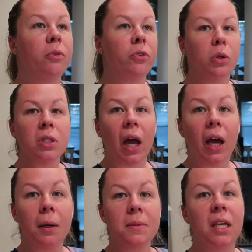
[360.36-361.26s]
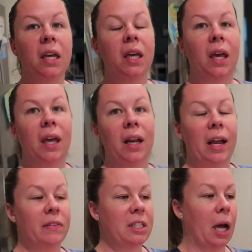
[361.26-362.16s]
a few times, and
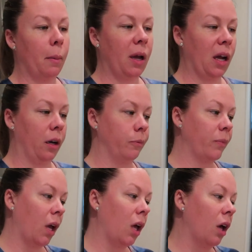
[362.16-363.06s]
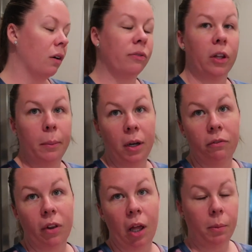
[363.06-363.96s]
every time I kind of flip it
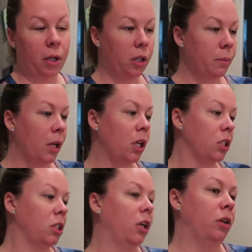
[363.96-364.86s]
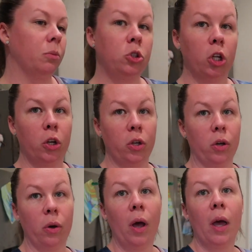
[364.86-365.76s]
and flop it up, so I'm gonna show
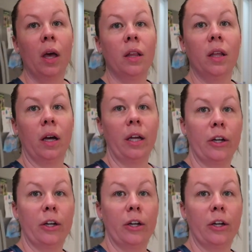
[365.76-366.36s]
you the